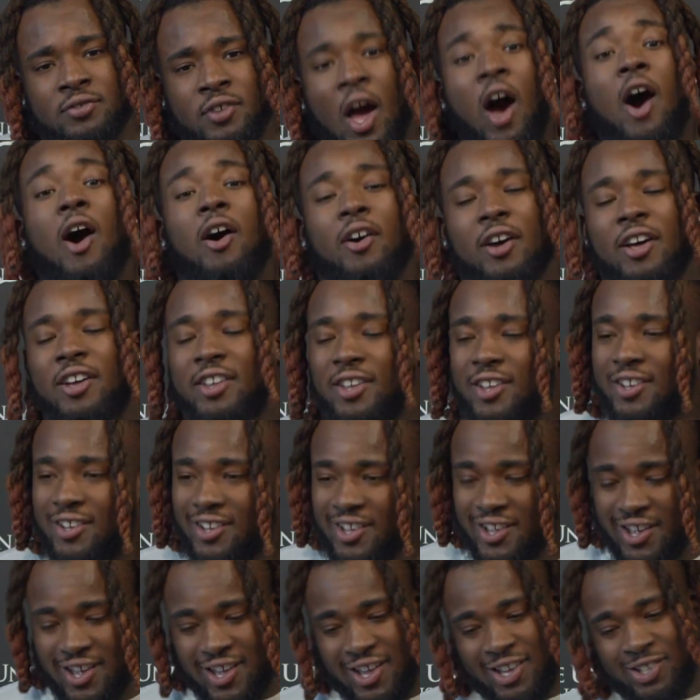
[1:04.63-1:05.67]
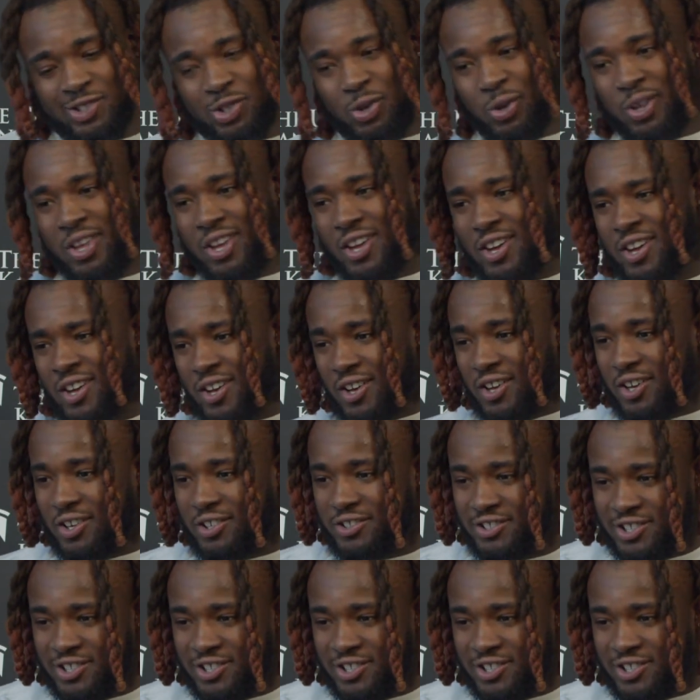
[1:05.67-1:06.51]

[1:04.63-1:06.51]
Oh, okay, yeah. So, yeah,